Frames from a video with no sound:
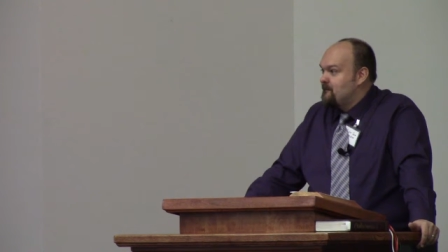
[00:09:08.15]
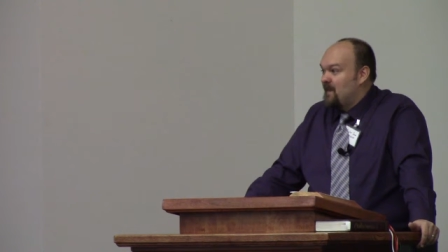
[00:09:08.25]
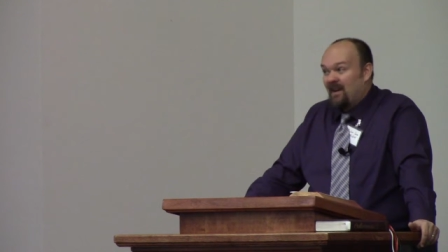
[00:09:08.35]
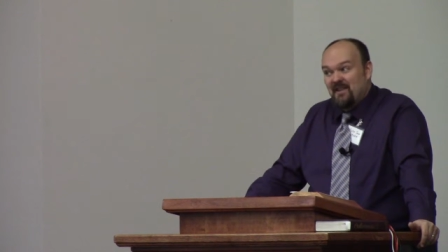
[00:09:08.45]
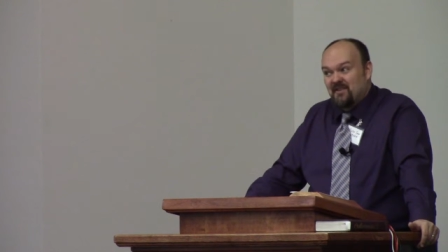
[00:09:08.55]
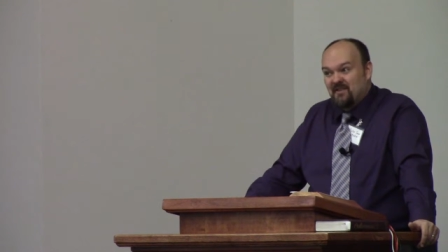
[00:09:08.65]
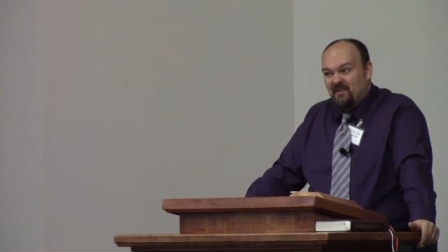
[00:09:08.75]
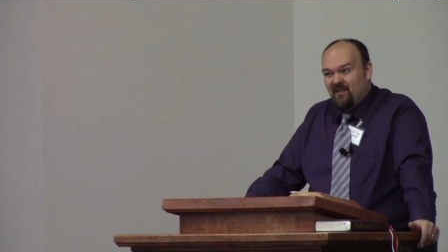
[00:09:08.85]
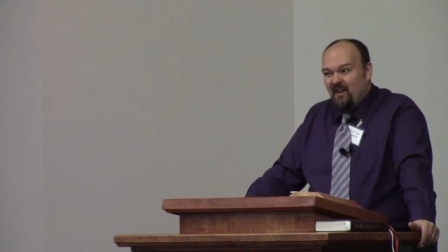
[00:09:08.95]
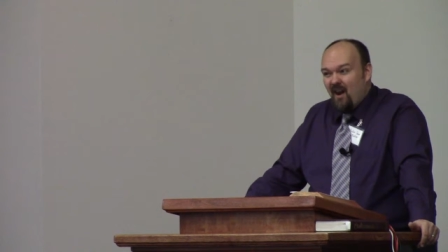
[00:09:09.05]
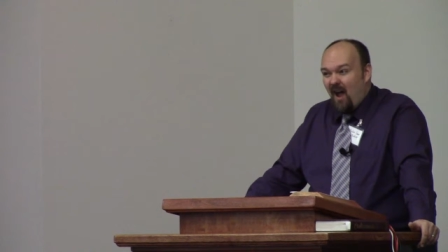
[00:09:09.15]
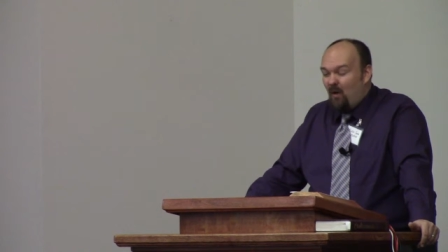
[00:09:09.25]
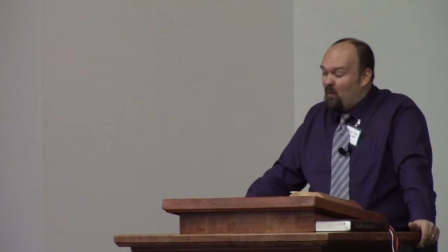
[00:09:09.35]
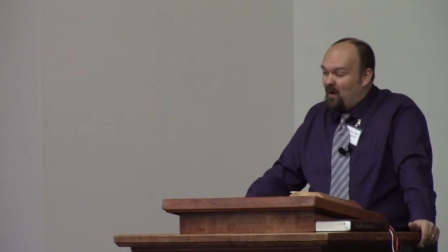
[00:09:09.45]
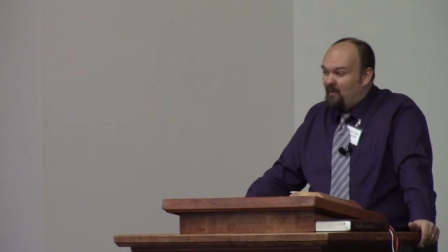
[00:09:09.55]
That's
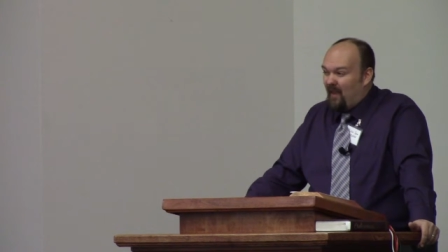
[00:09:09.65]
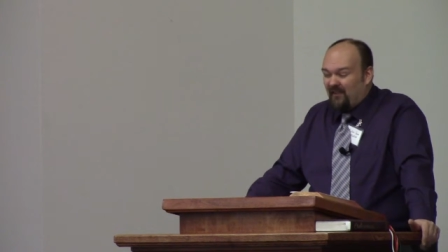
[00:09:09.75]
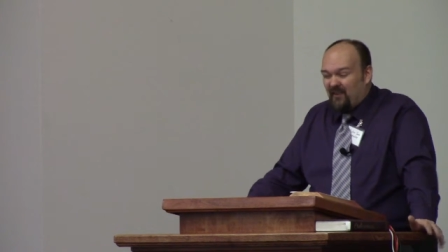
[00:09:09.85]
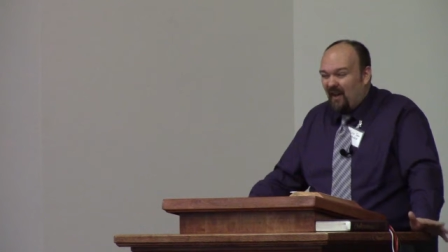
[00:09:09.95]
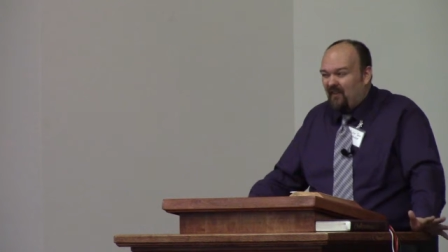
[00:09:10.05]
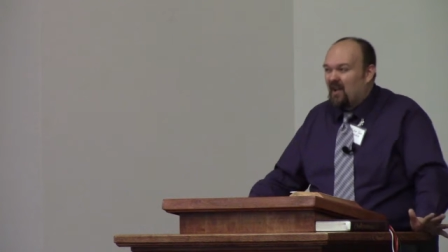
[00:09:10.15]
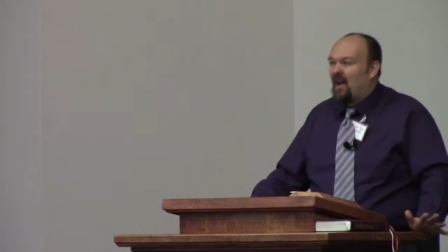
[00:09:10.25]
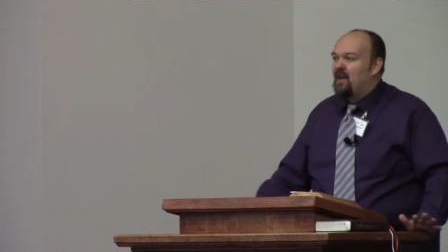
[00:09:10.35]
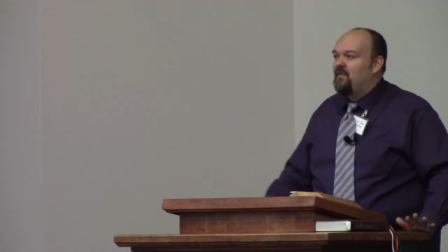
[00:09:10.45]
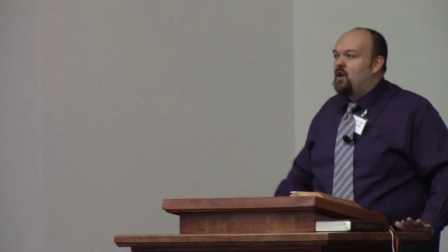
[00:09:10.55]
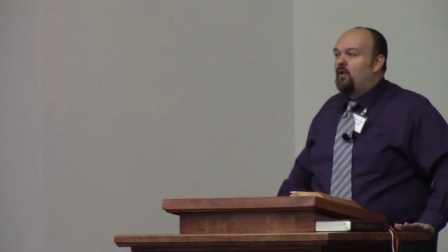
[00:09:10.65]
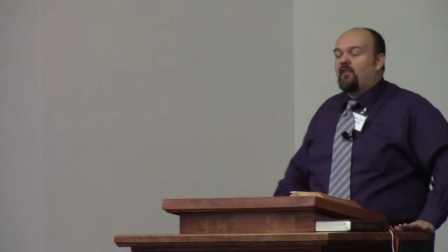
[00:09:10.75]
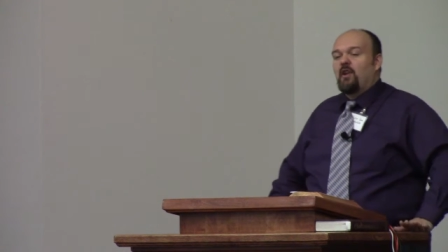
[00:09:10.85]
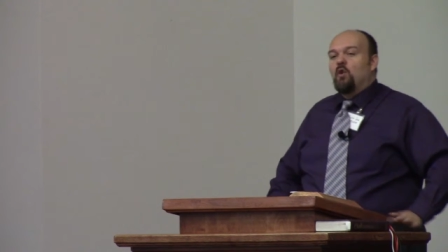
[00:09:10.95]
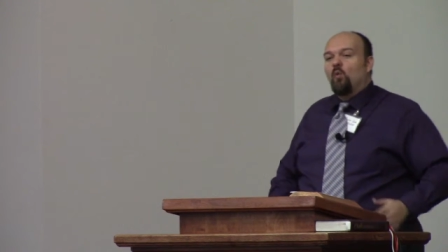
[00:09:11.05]
not the kind of news
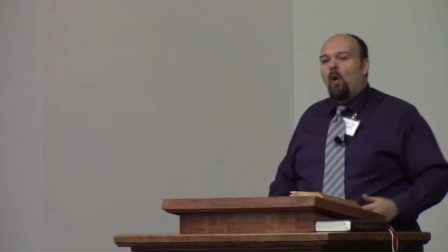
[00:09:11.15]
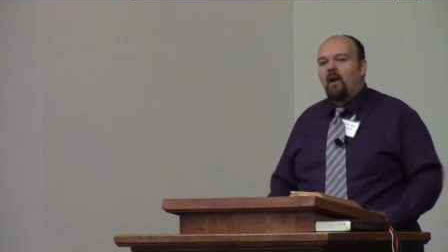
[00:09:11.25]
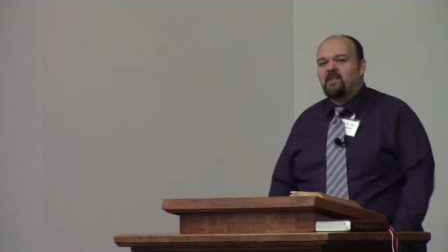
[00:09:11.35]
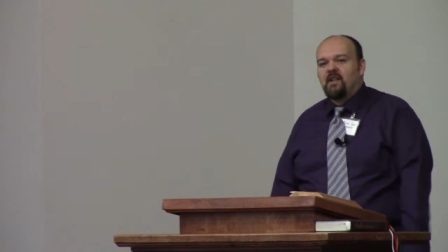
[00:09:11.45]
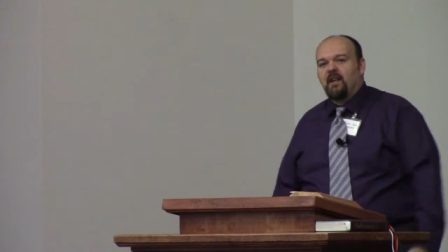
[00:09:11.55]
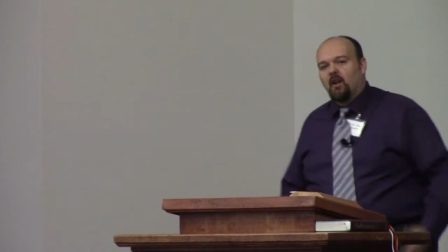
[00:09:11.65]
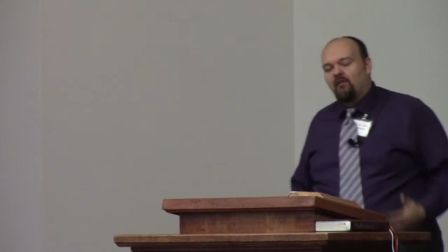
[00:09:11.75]
that you want to hear.